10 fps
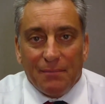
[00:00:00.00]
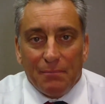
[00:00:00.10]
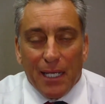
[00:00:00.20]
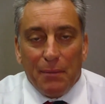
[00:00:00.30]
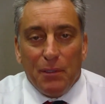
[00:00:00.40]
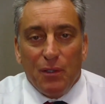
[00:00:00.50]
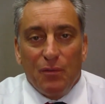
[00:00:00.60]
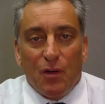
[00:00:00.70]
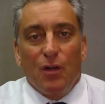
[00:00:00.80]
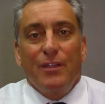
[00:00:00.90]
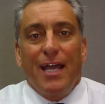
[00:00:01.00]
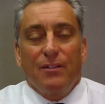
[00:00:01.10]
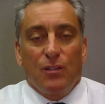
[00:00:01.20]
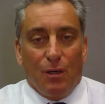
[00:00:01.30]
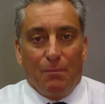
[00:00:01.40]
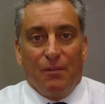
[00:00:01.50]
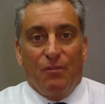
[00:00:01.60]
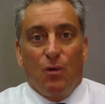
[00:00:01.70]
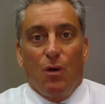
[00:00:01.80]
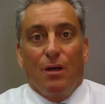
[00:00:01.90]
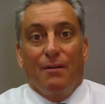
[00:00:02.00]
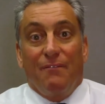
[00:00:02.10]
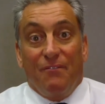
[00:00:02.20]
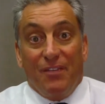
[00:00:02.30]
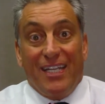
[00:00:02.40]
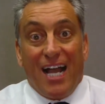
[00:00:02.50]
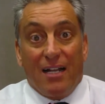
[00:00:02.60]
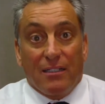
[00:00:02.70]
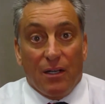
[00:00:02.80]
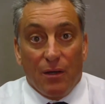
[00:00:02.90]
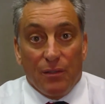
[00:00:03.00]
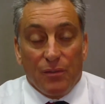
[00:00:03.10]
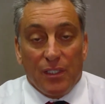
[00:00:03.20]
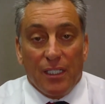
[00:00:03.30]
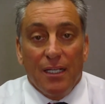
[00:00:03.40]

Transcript: Maybe you've heard that term before, a fiat currency.